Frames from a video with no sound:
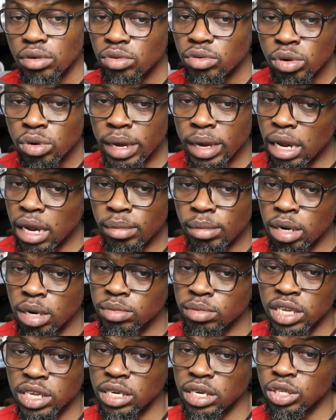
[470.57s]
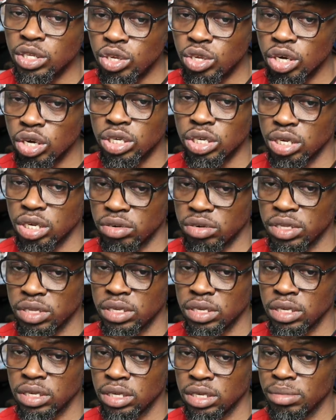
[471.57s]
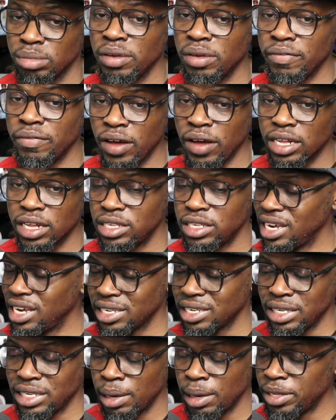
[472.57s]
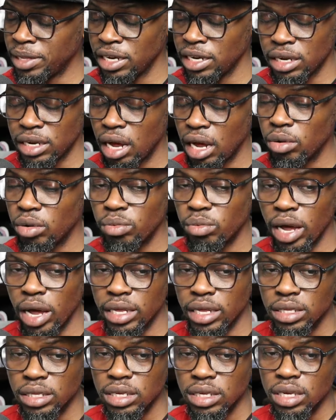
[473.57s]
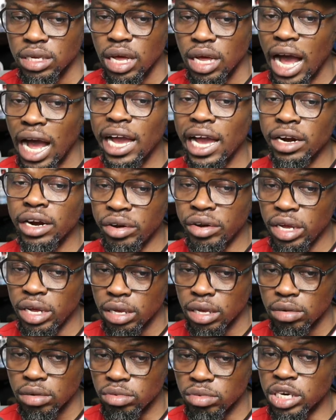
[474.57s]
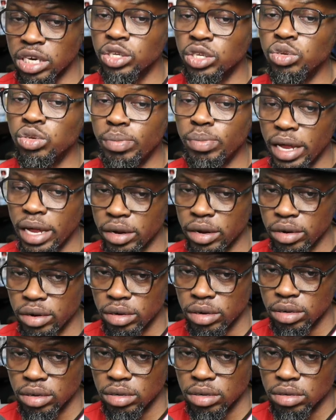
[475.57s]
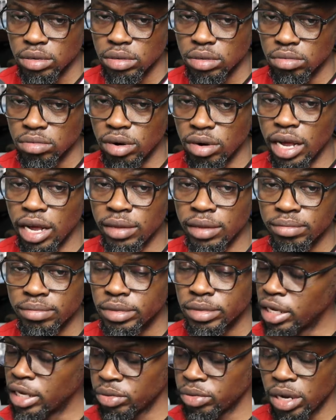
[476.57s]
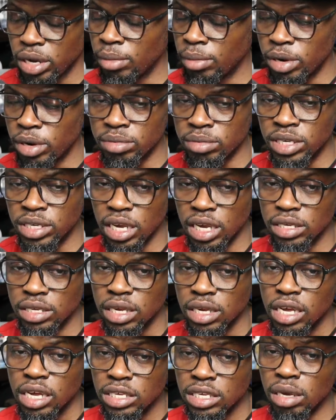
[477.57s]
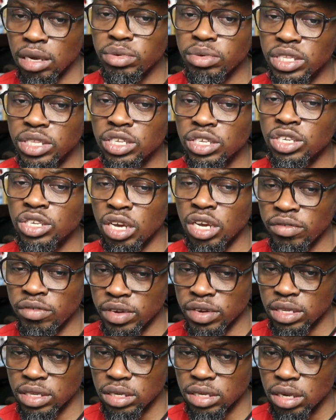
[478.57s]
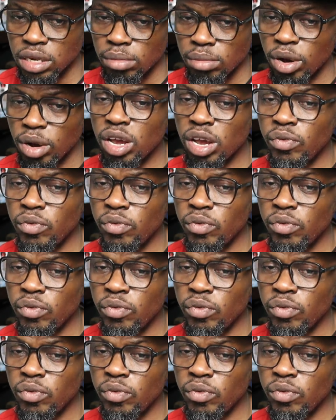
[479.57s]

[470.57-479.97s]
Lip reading: Ruben Amorim didn't dodge the criticism. In fact, he accepted it outright. I agree, we can do better, right? That's what Amorim says. He said we deserve it, but